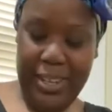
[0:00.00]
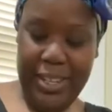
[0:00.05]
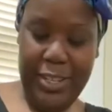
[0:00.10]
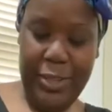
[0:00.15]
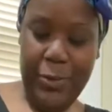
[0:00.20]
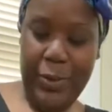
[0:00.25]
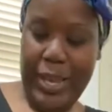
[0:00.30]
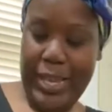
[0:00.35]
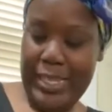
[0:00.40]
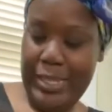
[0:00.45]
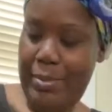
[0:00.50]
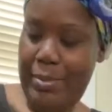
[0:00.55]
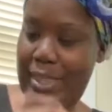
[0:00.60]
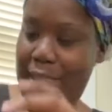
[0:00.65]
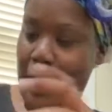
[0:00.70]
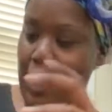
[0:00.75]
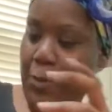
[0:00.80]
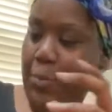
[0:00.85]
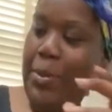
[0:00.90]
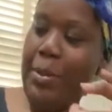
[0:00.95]
you get
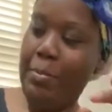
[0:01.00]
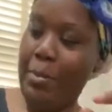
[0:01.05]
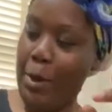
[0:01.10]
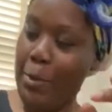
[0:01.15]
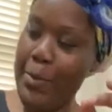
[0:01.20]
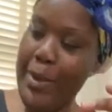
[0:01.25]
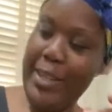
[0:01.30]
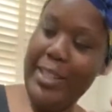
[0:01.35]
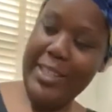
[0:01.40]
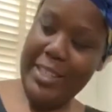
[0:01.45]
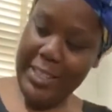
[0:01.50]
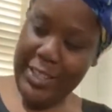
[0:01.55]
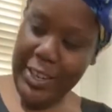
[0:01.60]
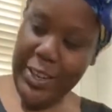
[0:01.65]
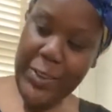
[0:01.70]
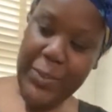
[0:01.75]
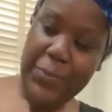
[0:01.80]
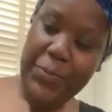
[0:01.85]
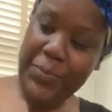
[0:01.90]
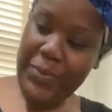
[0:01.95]
therapy moments, you
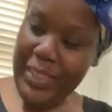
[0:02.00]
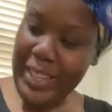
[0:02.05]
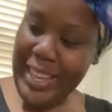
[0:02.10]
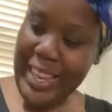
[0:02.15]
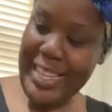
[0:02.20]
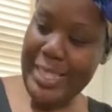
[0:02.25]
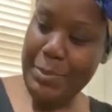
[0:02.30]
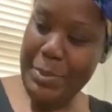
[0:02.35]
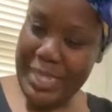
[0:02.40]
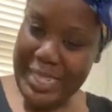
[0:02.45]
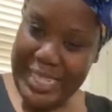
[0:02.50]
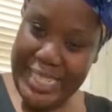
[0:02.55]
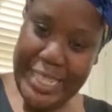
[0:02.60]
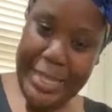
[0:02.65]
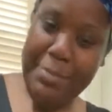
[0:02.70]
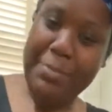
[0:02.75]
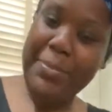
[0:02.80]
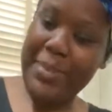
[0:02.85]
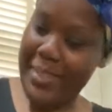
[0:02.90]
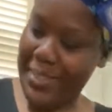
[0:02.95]
know? It gets a bit
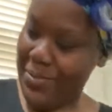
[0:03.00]
deep.